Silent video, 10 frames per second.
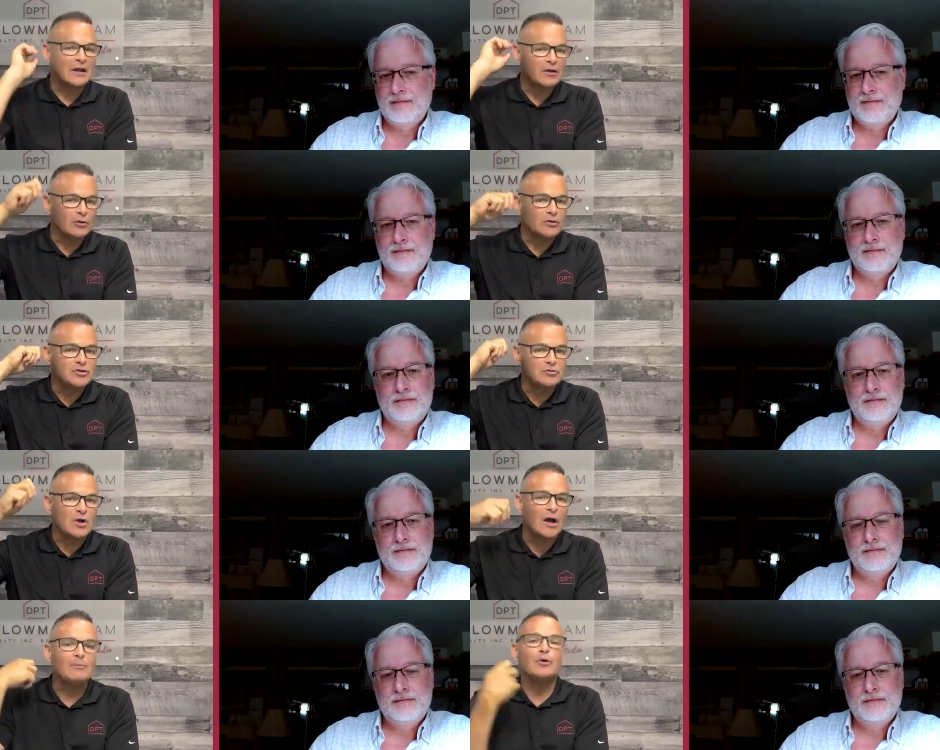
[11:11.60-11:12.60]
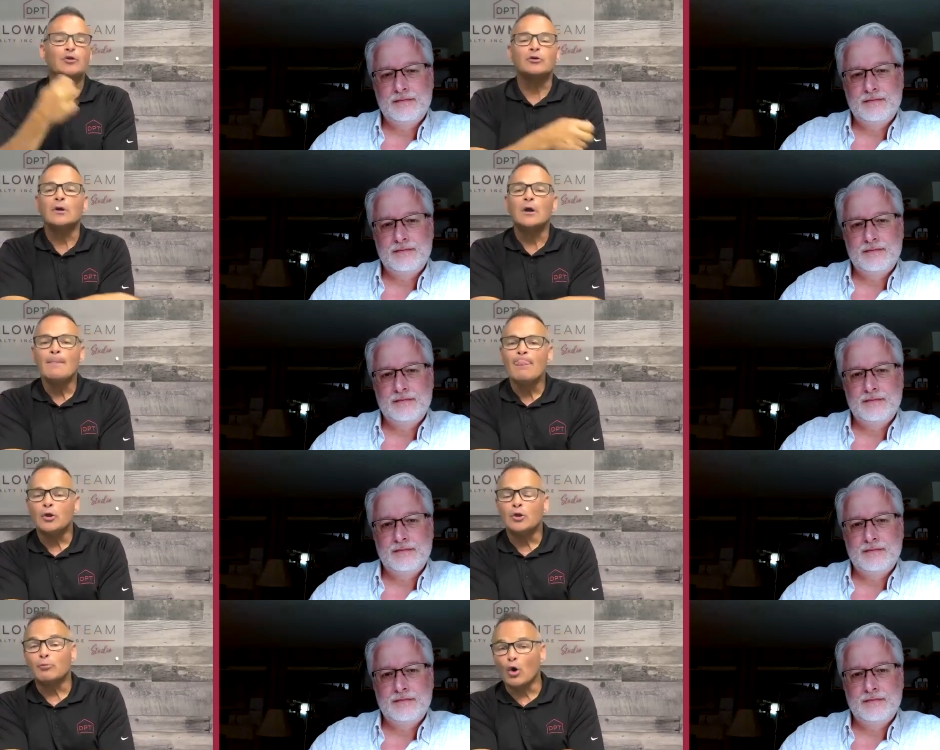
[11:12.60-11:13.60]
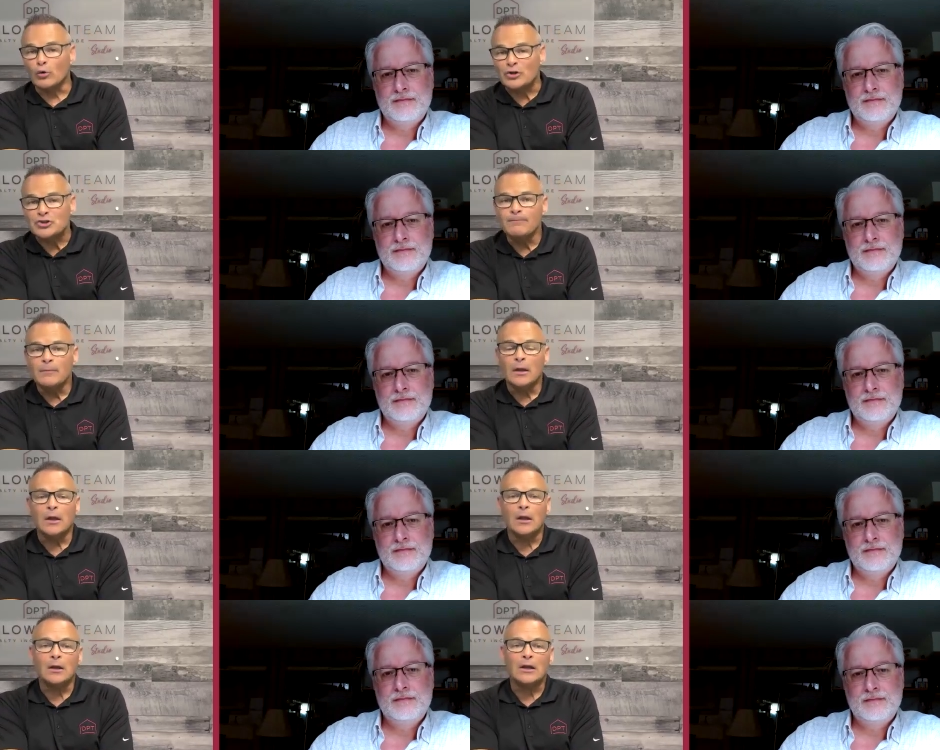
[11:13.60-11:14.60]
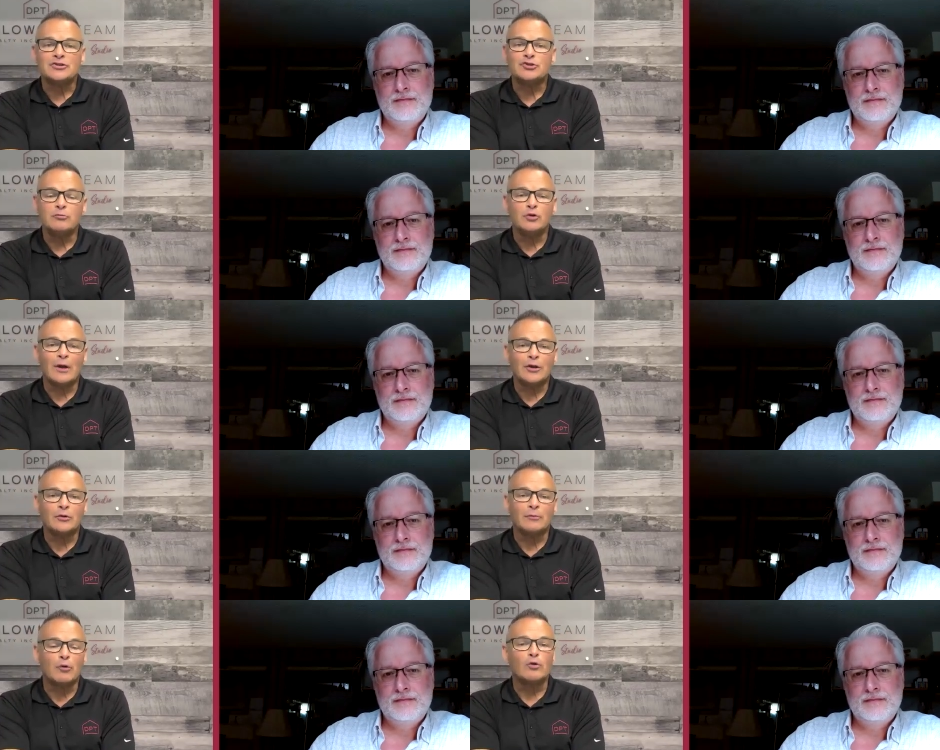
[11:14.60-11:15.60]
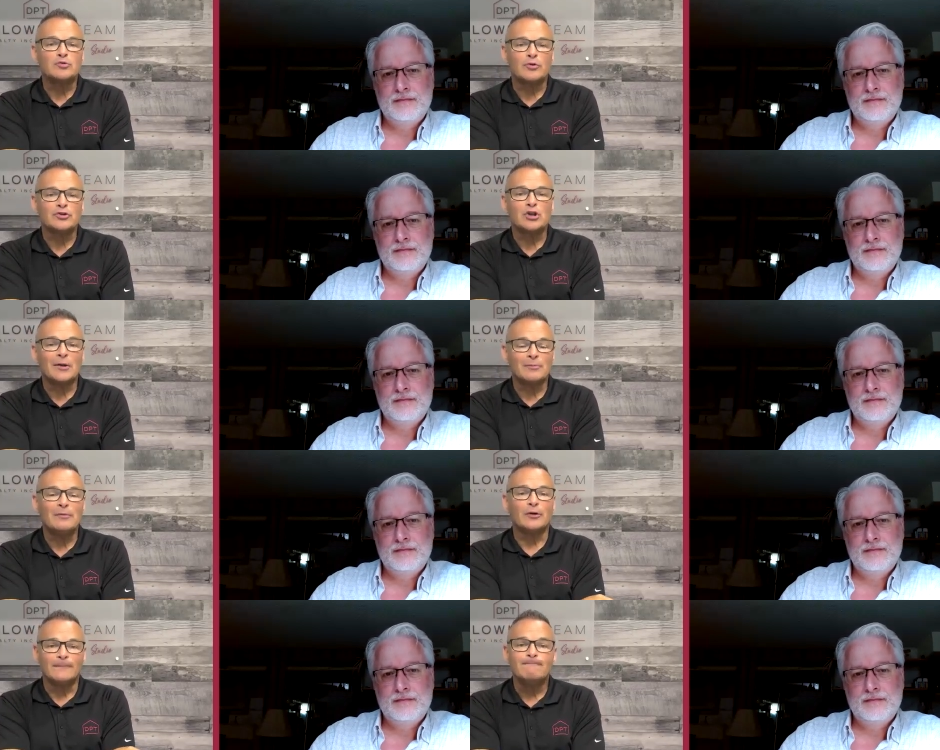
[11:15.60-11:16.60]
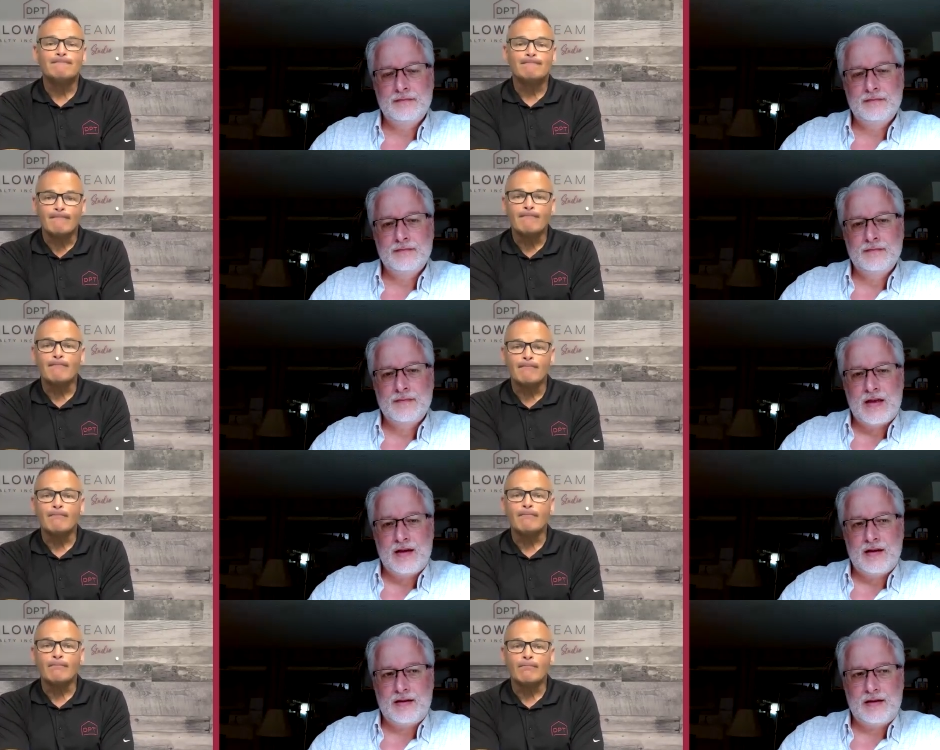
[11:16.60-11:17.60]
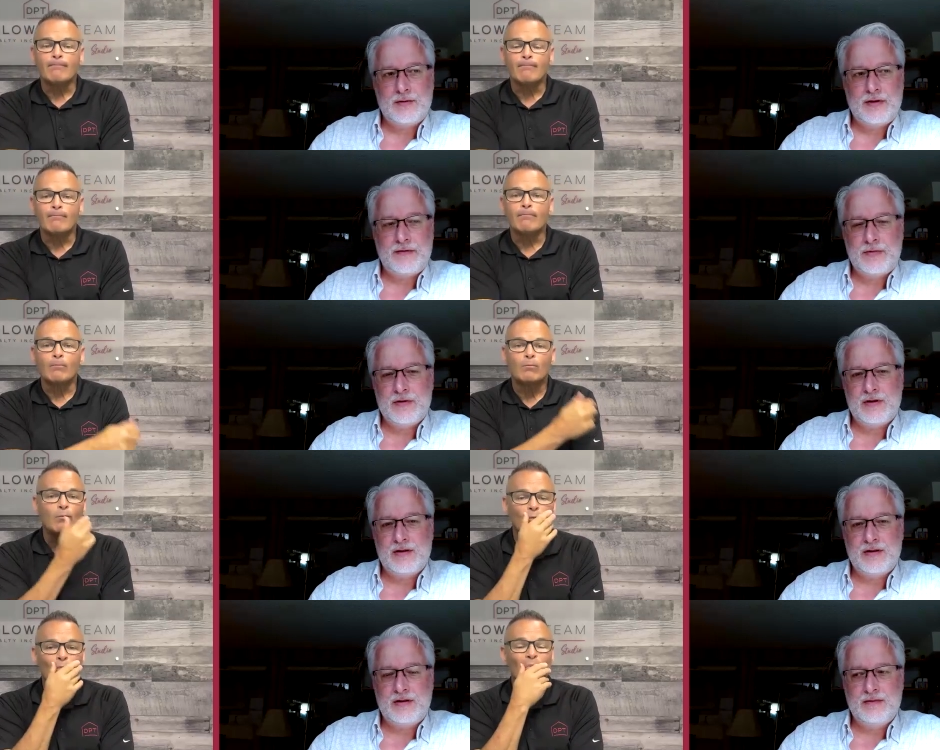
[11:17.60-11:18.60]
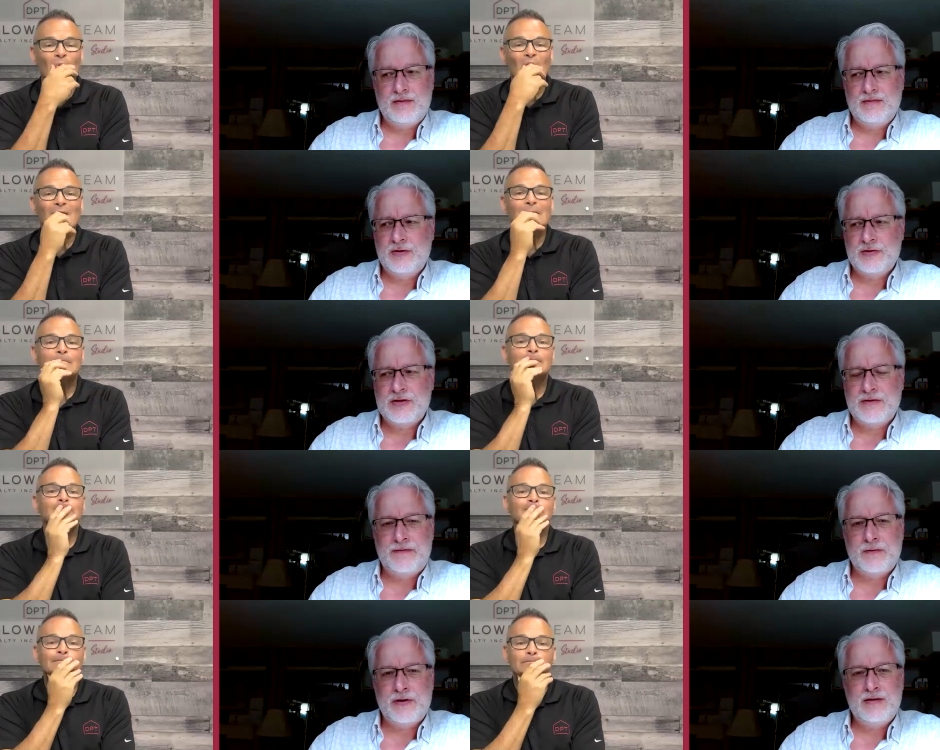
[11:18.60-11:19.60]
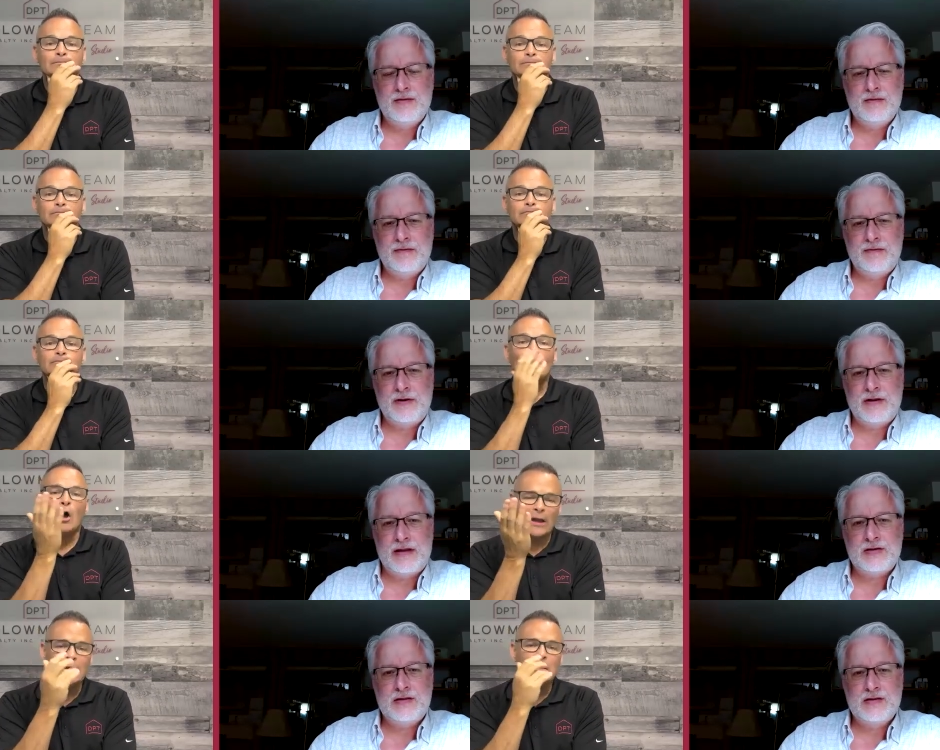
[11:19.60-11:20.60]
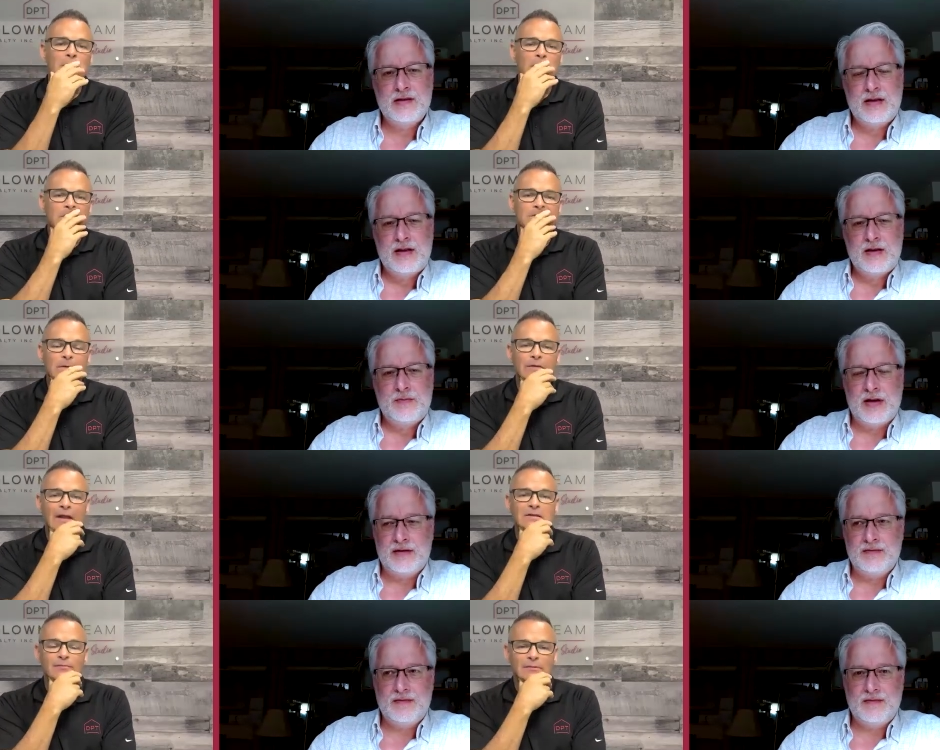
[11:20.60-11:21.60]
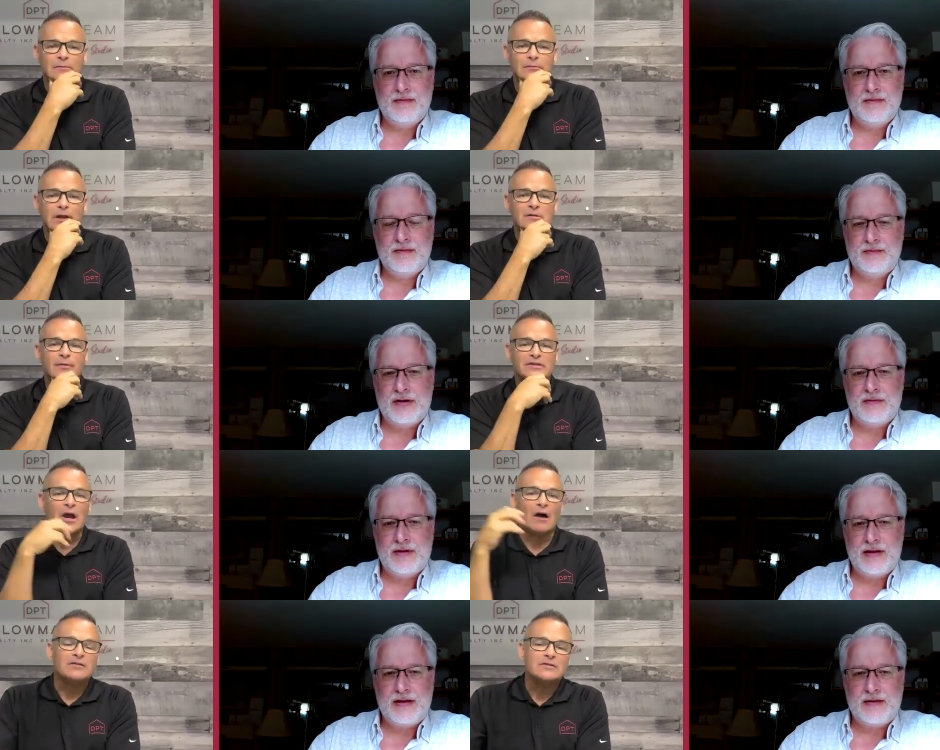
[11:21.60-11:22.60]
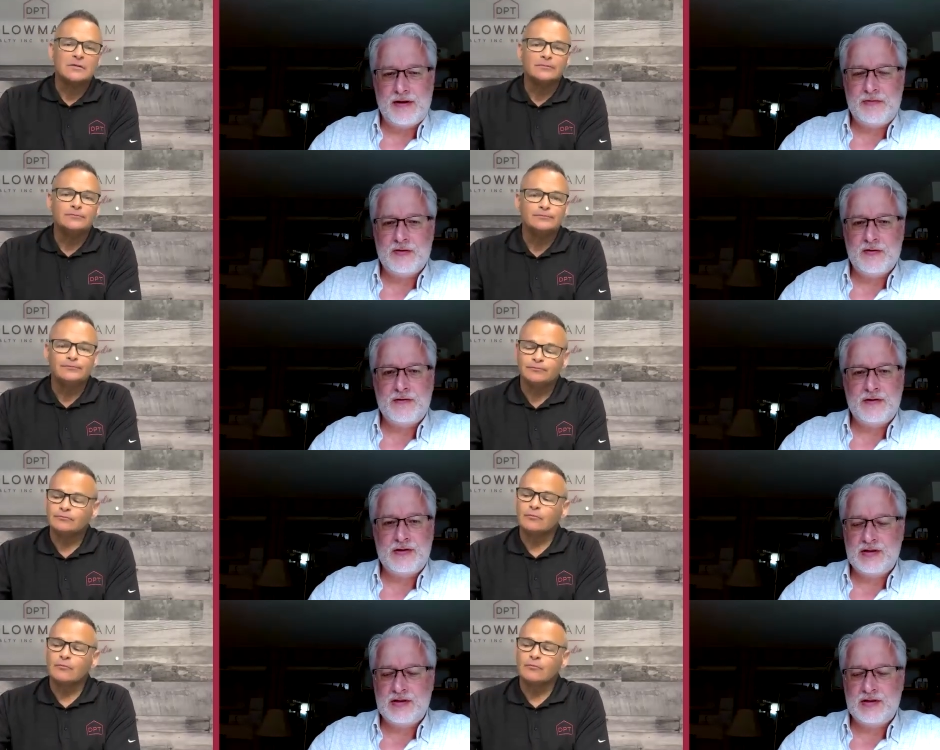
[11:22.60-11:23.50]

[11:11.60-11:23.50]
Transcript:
Speaker 1: heard you talk about your, your brokerage. And I assume you, you're in a brokerage where there's a lot of people.
Speaker 2: Yeah, we have uh, approaching 40, 40 okay. agents. So that's but- a that's a busy but office. My, my broker is,